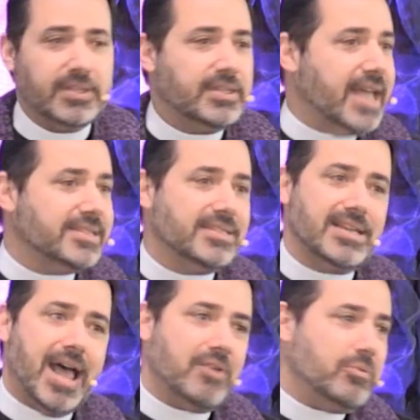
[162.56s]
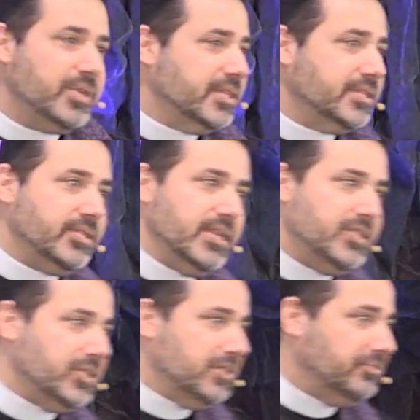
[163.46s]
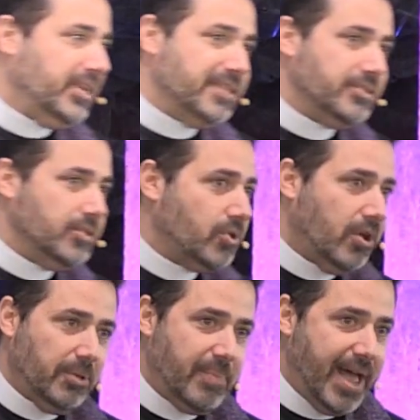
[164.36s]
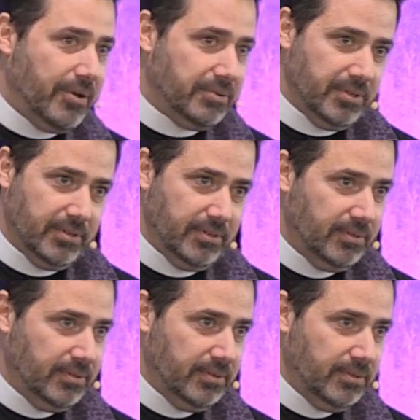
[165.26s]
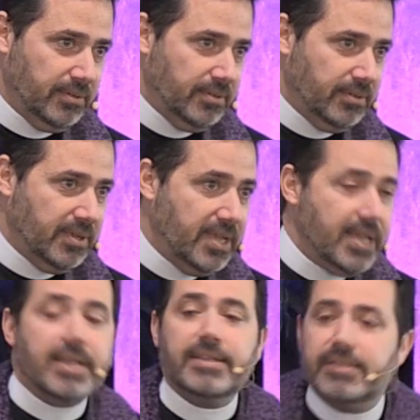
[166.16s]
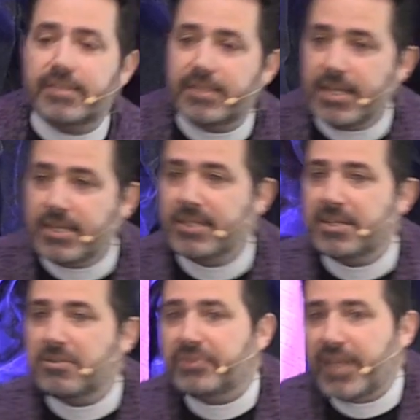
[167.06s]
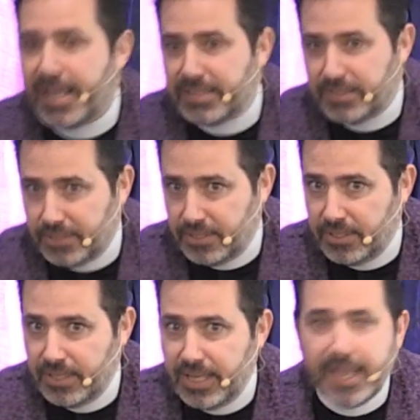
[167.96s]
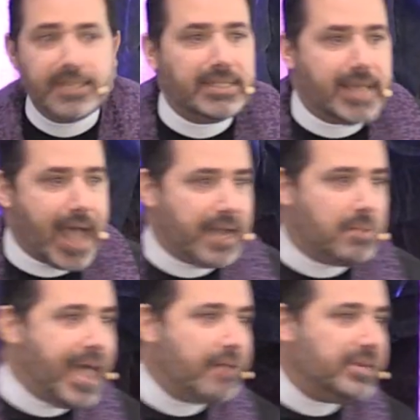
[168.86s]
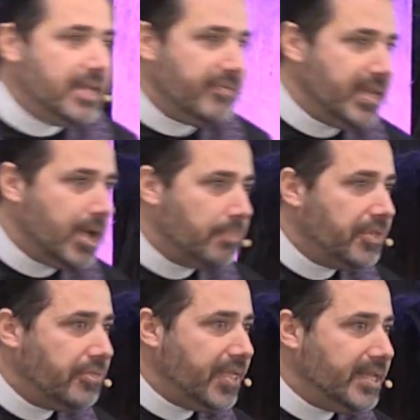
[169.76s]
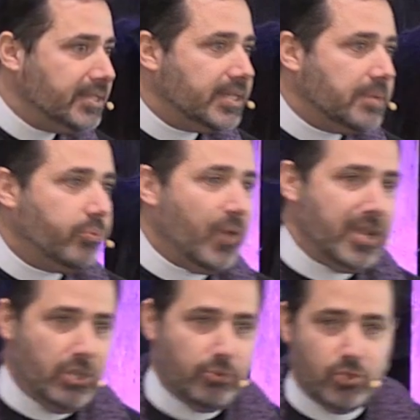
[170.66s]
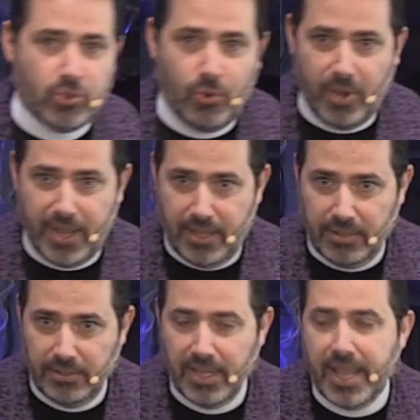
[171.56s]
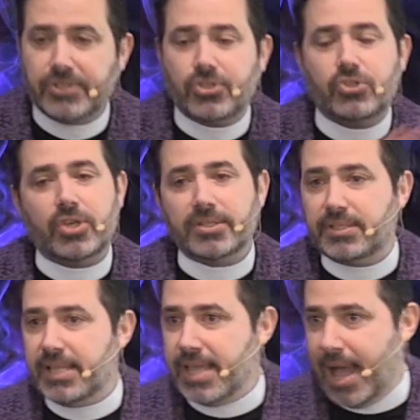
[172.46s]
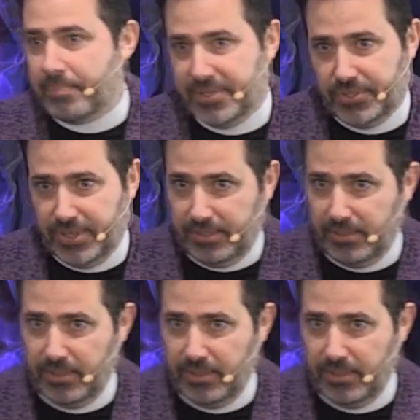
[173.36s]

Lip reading: That's not what the season of Lent is all about. The season of Lent is not about giving up the things that bring you joy. It's just the opposite.